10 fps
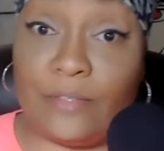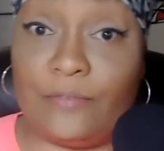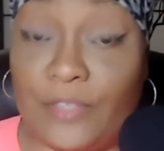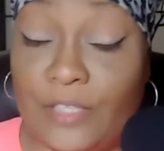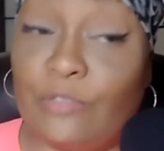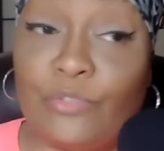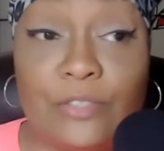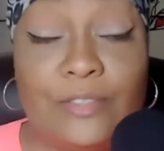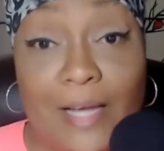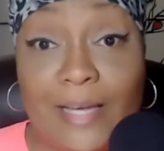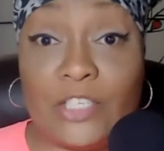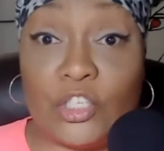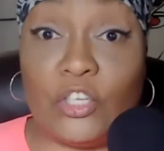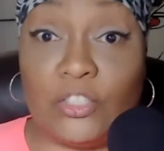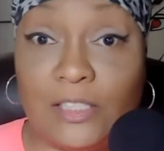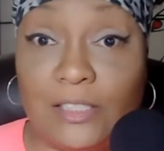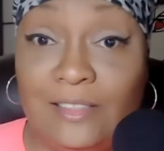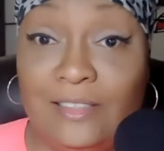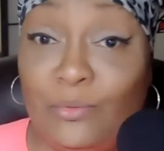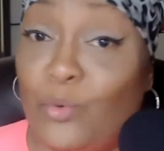feeling real tight and salty,
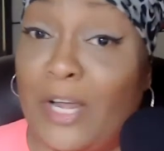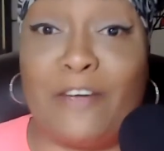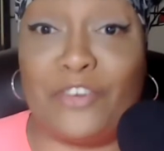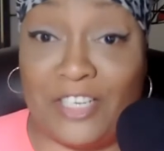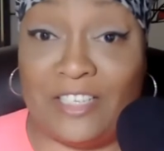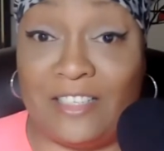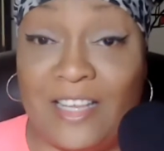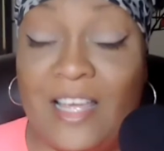whatever it is?